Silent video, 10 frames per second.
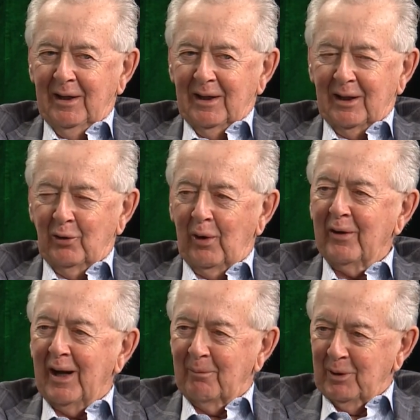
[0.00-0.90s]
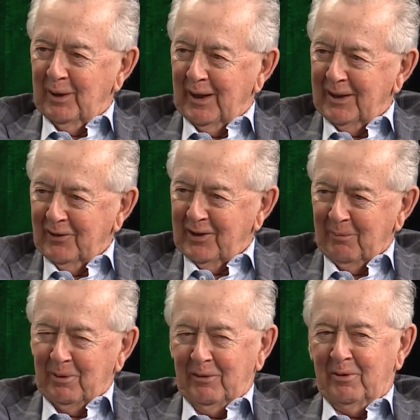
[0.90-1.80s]
Northern Alberta would like to
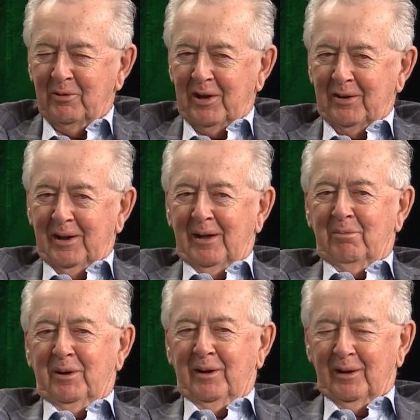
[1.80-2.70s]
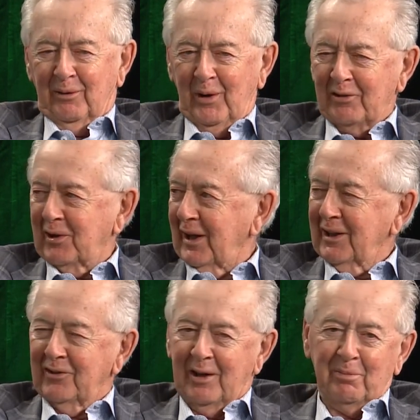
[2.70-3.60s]
separate from Southern Alberta. The West would like
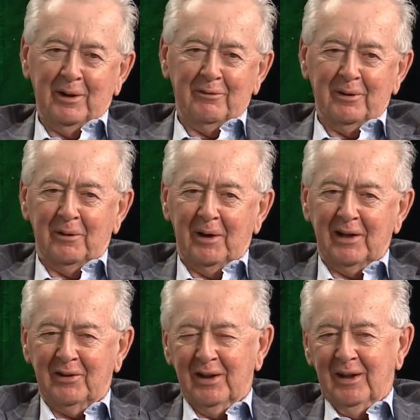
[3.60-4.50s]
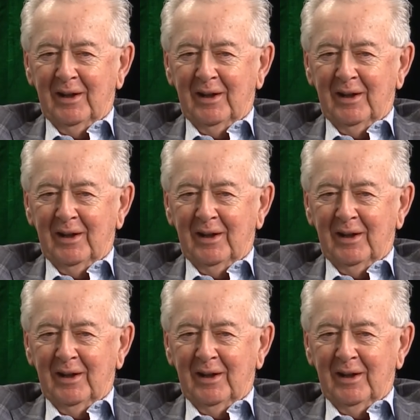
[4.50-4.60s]
to separate from the rest.